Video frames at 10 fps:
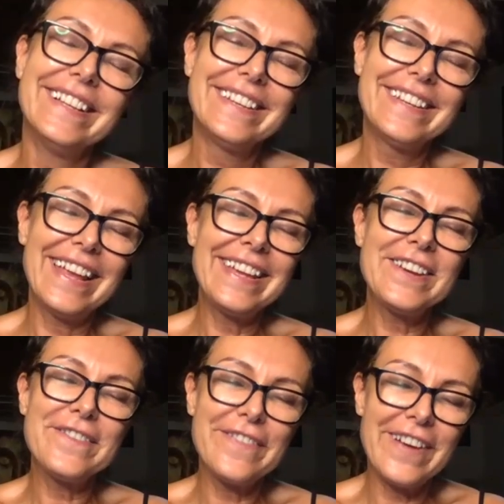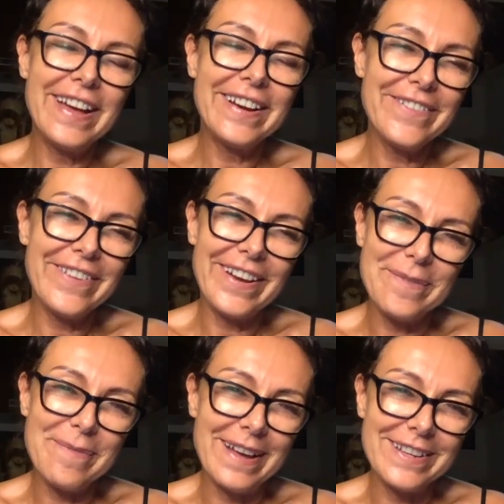Thank you very, very
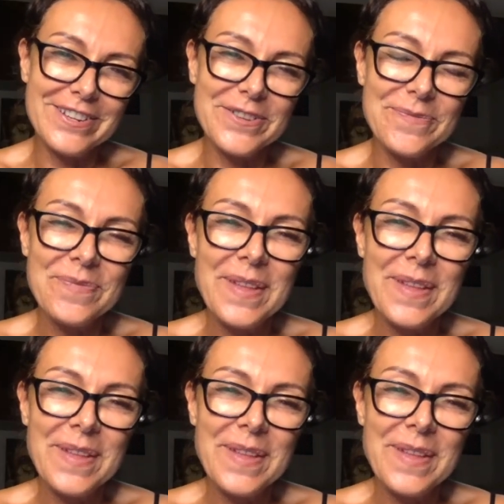much.